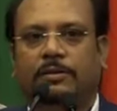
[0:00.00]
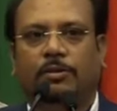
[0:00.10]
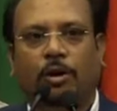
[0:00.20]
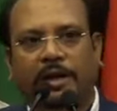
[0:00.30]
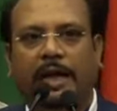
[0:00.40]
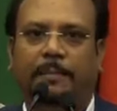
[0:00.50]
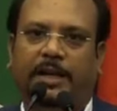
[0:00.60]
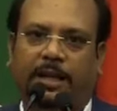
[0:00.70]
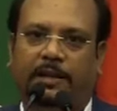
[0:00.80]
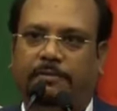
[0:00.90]

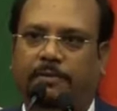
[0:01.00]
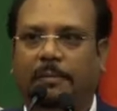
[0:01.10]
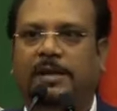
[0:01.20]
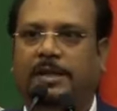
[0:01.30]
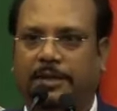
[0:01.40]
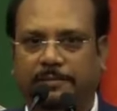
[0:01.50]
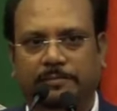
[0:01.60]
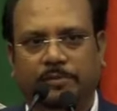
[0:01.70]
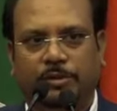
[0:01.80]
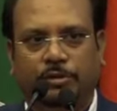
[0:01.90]
non-diabetic family.
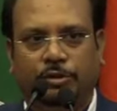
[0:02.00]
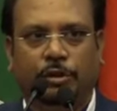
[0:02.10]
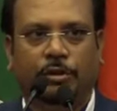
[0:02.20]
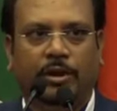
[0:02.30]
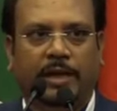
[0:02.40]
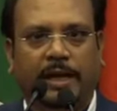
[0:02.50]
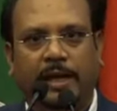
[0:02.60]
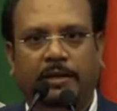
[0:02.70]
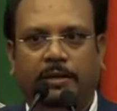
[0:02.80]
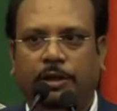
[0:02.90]
So
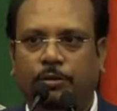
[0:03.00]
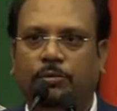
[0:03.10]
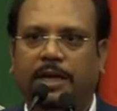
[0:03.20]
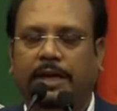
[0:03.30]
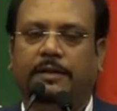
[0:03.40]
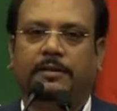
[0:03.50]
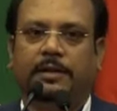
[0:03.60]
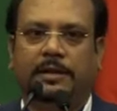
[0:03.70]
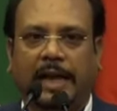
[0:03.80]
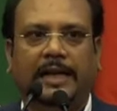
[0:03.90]
here you can
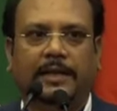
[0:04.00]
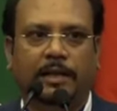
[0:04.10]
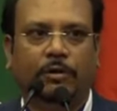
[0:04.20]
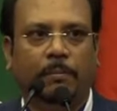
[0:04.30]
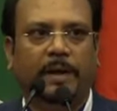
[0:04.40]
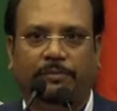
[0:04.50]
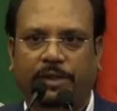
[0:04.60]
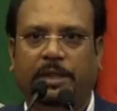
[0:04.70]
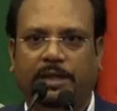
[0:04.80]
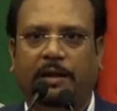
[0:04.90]
directly combat
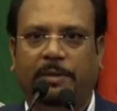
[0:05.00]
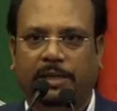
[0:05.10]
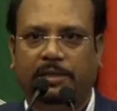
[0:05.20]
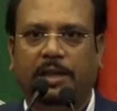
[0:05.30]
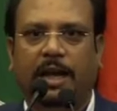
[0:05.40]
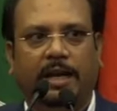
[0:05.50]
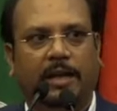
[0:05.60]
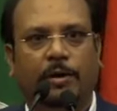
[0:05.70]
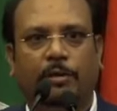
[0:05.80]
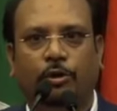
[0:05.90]
with the diabetes, and
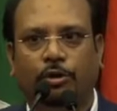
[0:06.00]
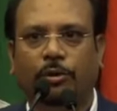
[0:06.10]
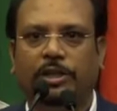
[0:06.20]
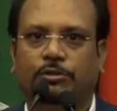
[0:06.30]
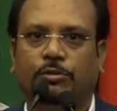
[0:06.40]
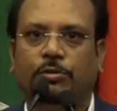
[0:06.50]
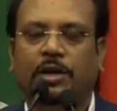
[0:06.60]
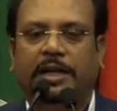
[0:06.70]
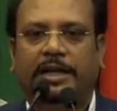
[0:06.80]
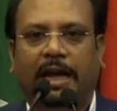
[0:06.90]
our motto is
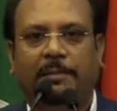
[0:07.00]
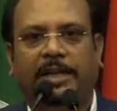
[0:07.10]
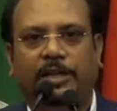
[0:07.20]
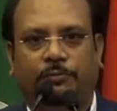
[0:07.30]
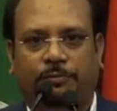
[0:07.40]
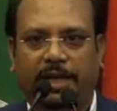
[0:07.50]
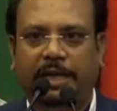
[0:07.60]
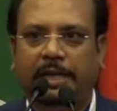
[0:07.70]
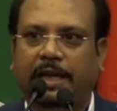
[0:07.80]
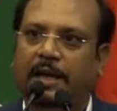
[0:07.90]
to
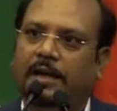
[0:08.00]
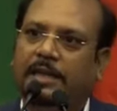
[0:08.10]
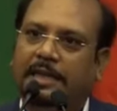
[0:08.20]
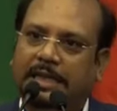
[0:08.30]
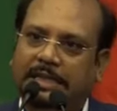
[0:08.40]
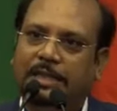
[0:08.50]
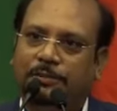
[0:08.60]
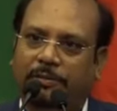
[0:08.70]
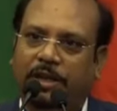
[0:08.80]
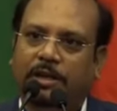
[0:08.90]
diabetes-free India,
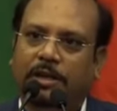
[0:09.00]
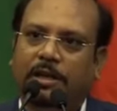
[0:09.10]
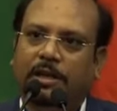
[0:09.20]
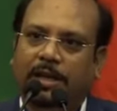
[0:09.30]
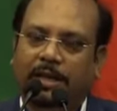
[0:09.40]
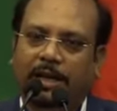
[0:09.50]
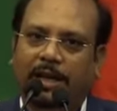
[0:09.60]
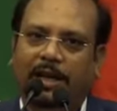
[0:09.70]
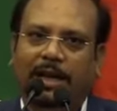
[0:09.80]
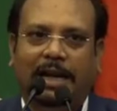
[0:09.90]
disease-free
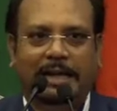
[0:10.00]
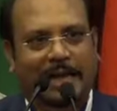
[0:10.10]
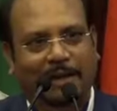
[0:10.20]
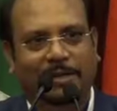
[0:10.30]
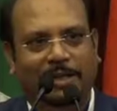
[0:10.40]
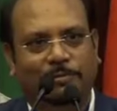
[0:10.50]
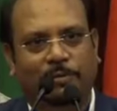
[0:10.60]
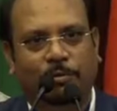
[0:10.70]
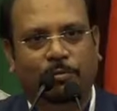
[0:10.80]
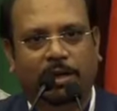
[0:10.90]
India, and
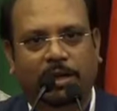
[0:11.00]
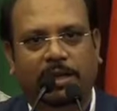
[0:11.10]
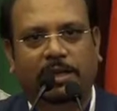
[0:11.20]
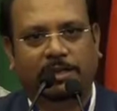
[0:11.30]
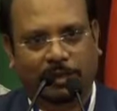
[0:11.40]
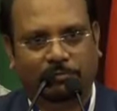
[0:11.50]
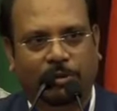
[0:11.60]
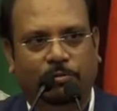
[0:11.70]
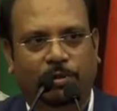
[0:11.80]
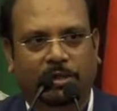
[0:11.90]
diabetes-free world and
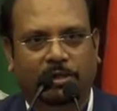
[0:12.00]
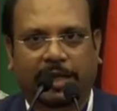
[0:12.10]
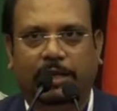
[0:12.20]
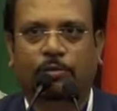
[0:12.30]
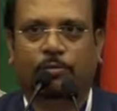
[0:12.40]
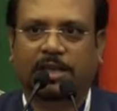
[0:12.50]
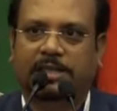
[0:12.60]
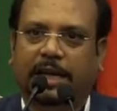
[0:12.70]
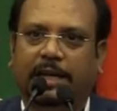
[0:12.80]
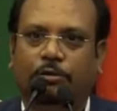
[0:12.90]
disease-free world. Thank you
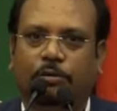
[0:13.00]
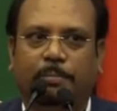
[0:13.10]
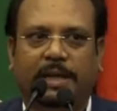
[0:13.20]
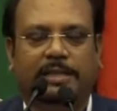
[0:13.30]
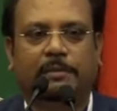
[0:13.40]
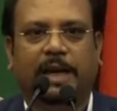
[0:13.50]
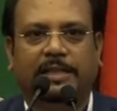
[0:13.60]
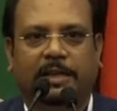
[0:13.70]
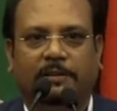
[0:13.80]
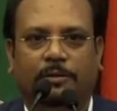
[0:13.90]
once again to represent
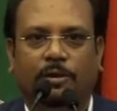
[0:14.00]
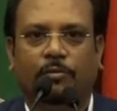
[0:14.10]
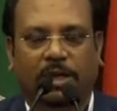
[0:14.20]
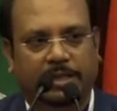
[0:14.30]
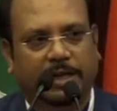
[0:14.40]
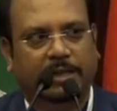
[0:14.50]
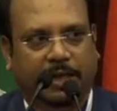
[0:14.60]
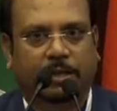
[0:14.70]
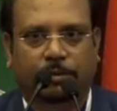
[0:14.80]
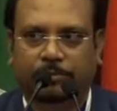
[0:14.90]
myself. Once again,
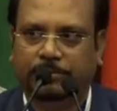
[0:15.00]
thank you.